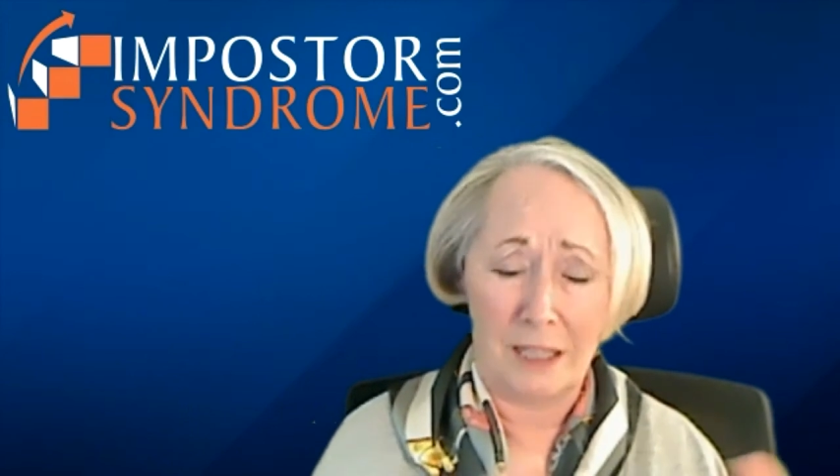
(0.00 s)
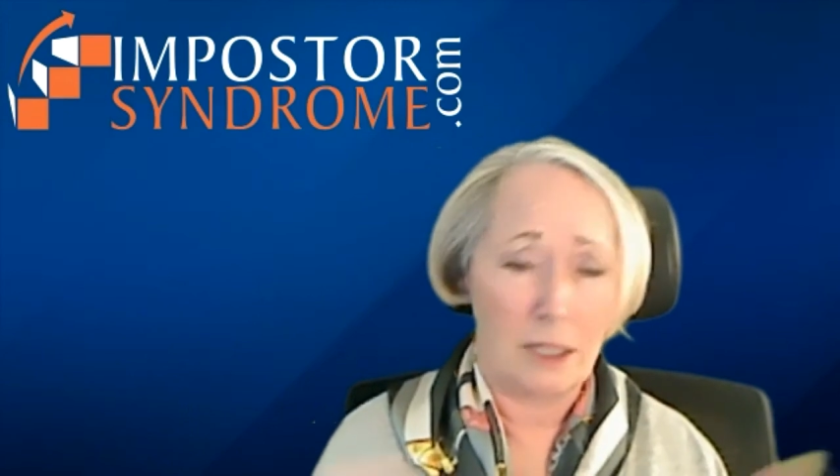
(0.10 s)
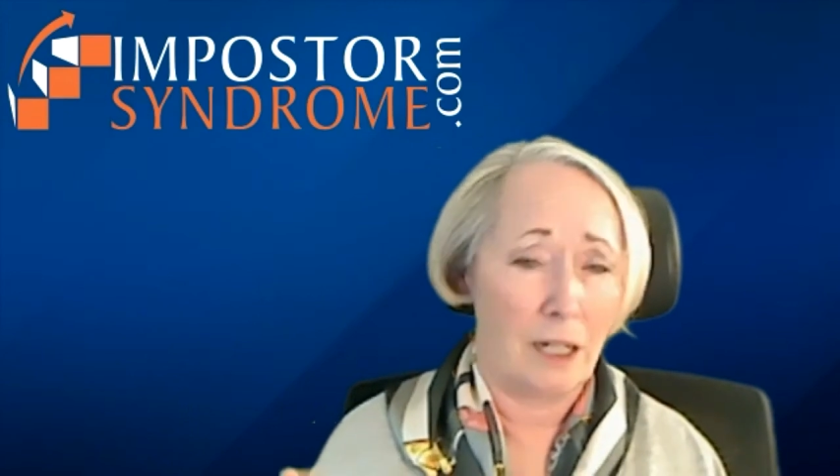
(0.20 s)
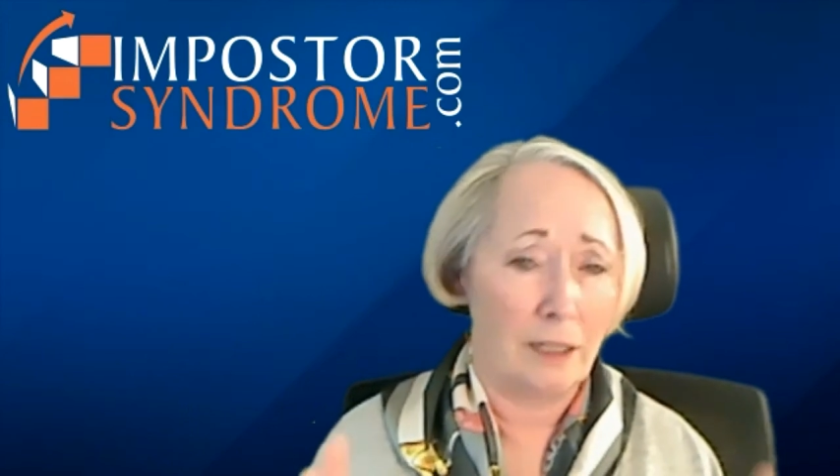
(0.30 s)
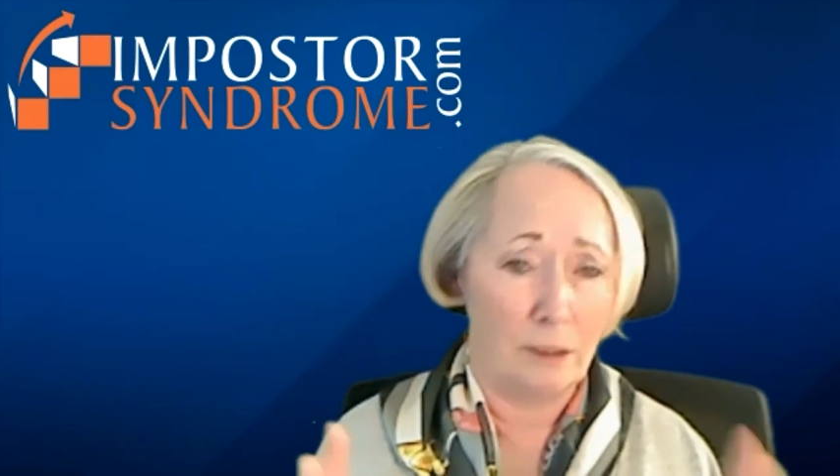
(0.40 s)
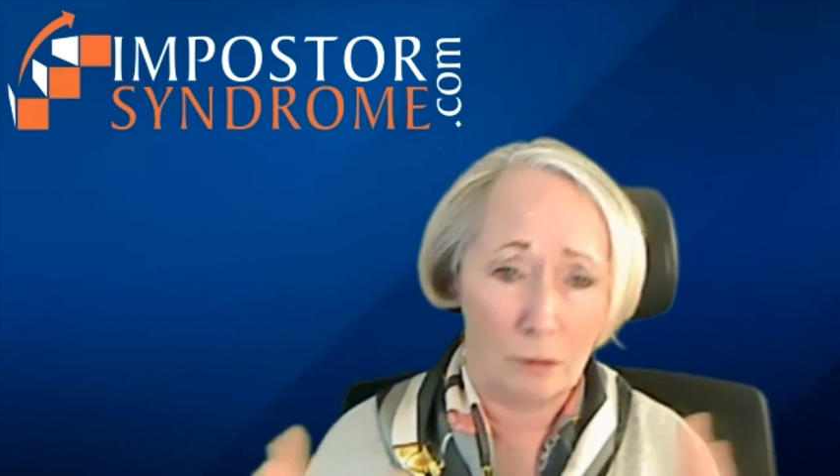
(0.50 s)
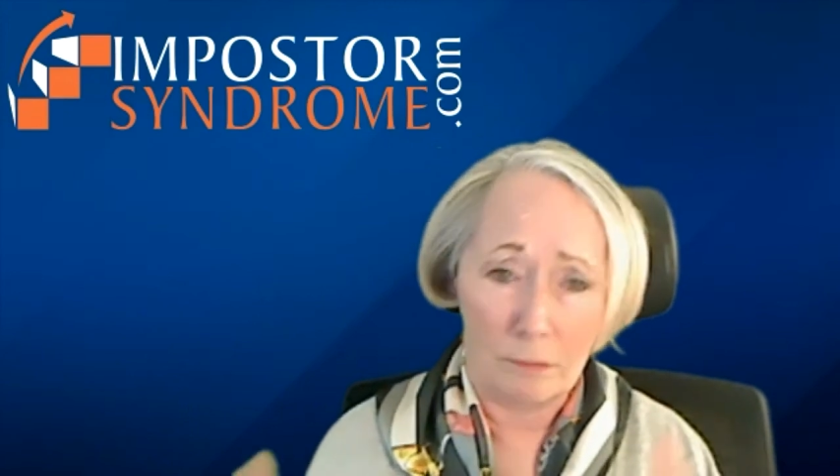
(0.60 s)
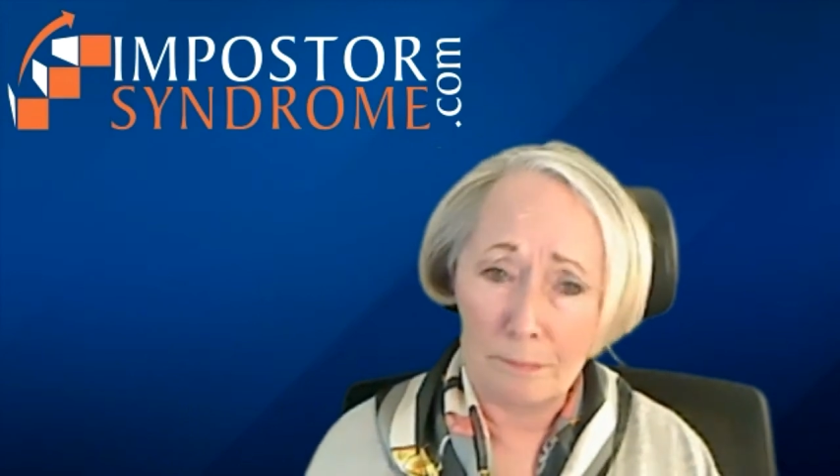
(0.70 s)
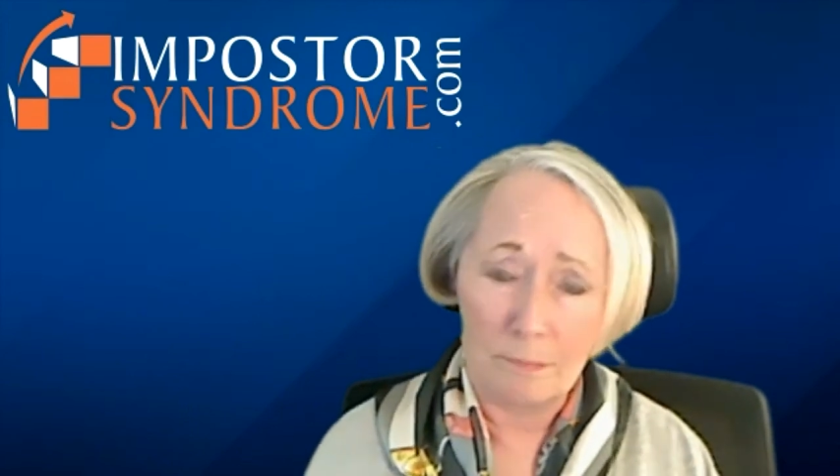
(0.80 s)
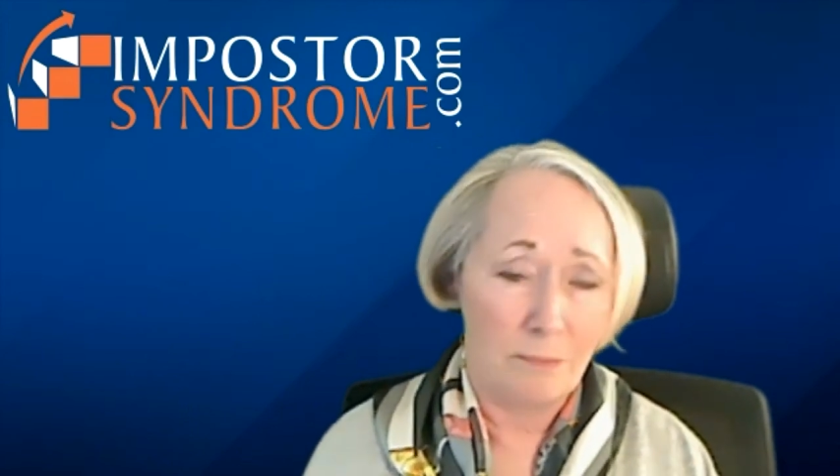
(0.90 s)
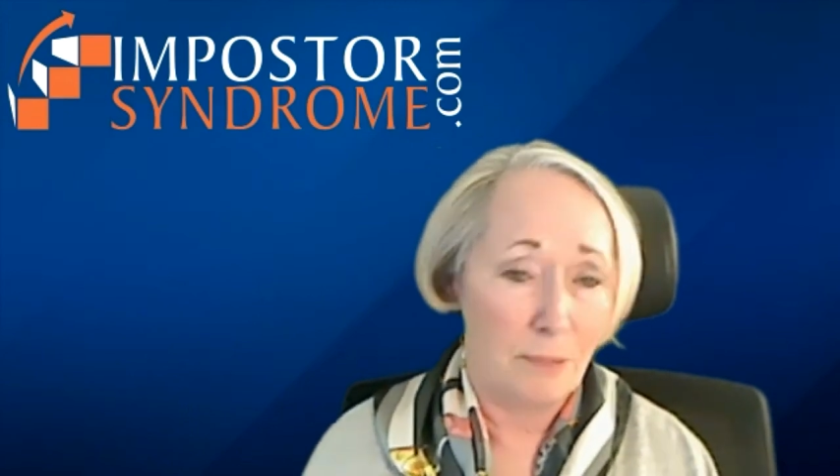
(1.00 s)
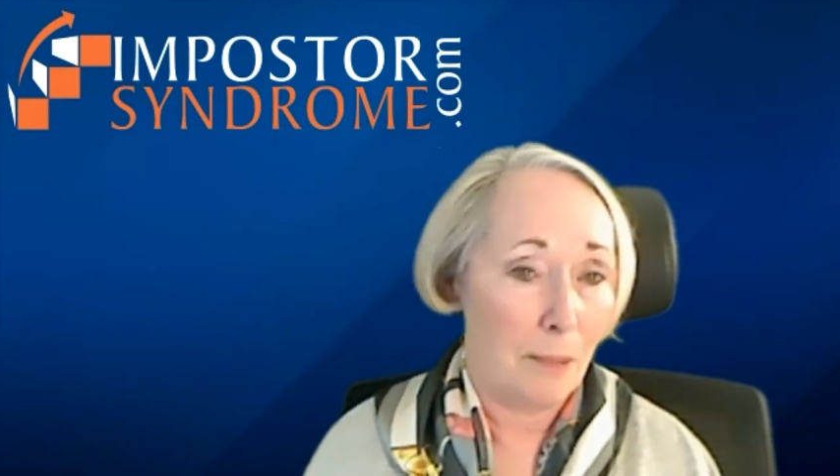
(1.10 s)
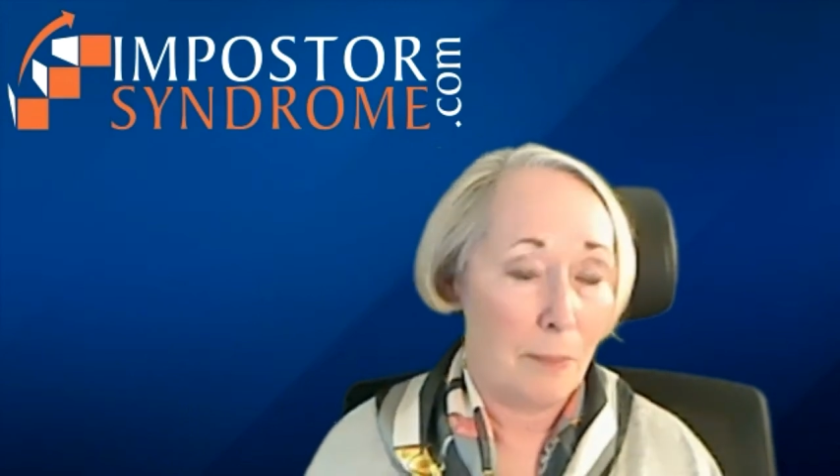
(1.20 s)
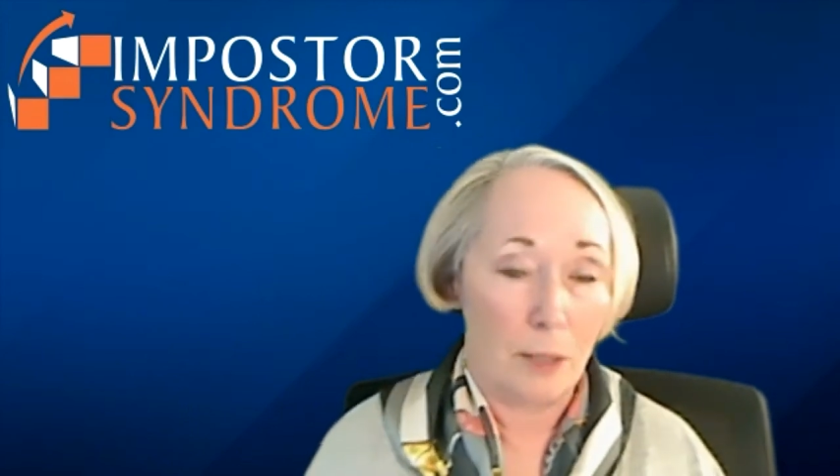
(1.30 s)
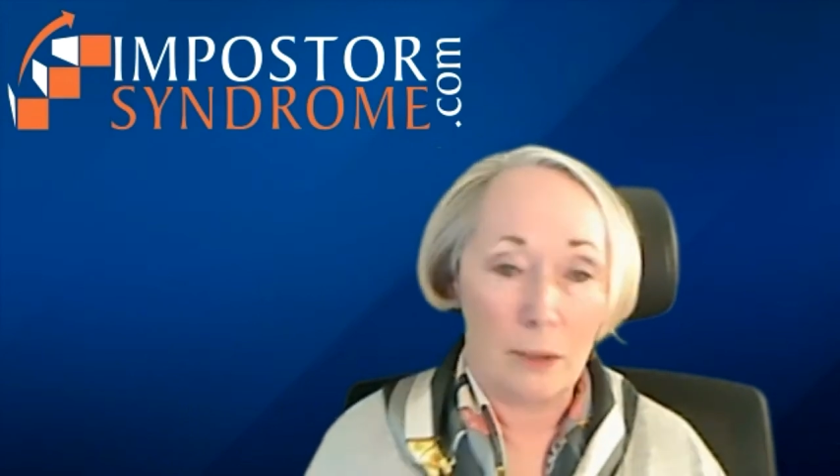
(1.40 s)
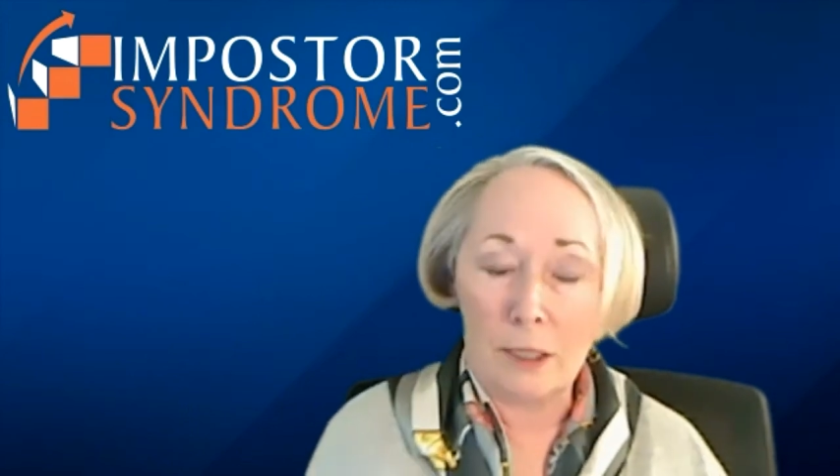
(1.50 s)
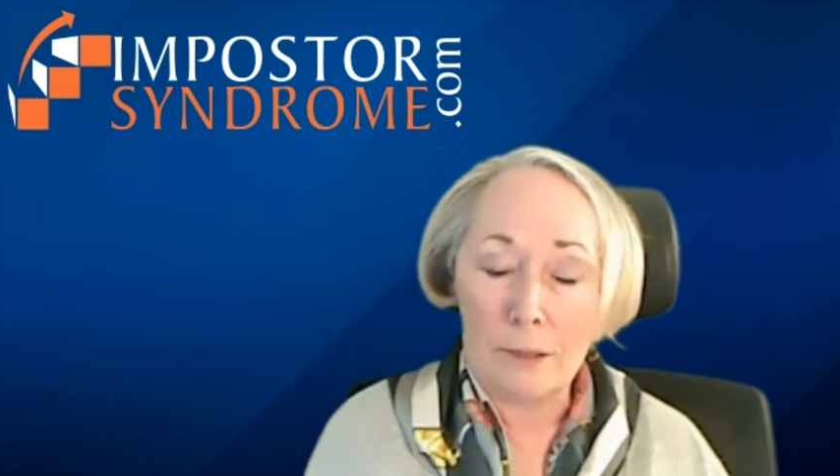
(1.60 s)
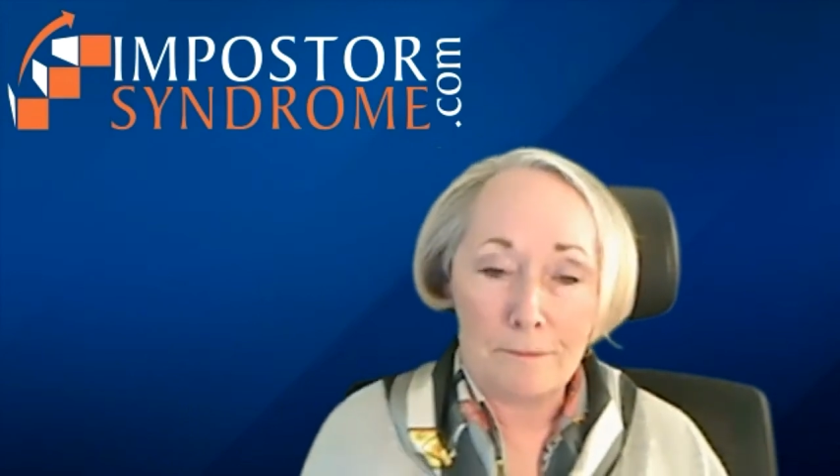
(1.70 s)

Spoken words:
title be a barrier.